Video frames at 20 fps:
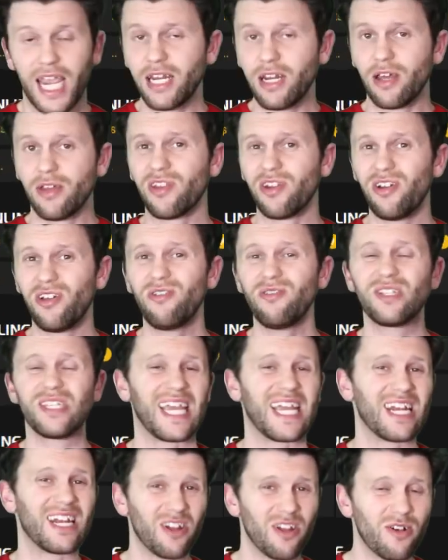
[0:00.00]
In other news,
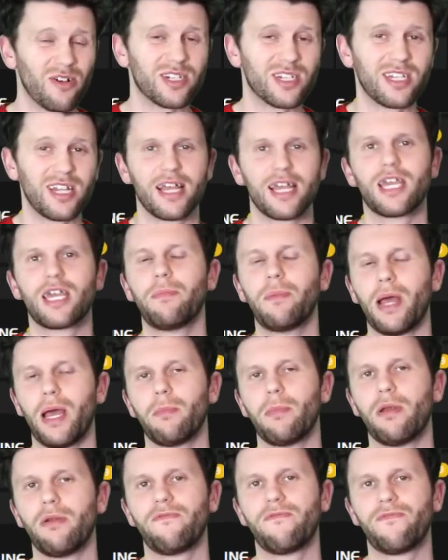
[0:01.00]
it looks like
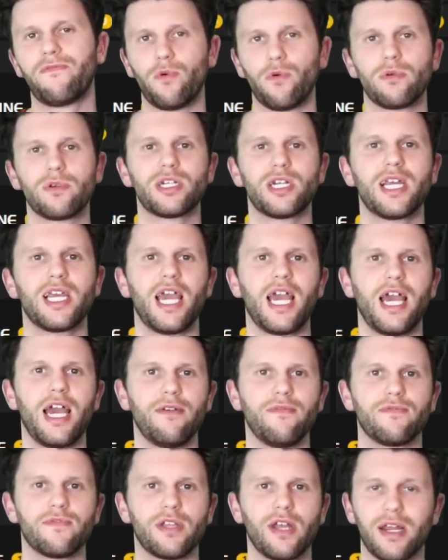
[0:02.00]
Kabam unfortunately
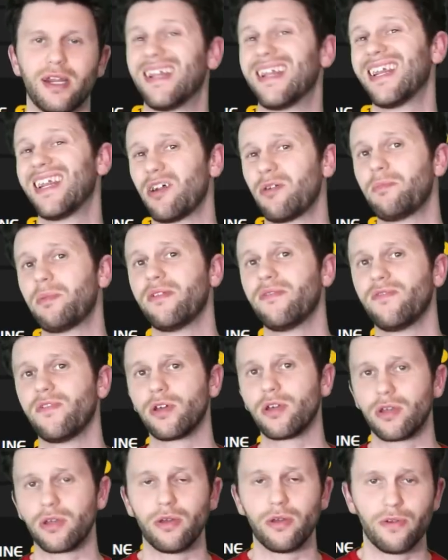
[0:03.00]
have done a little bit of a
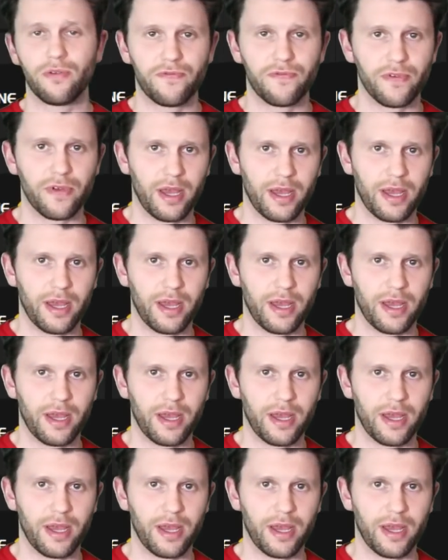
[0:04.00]
goof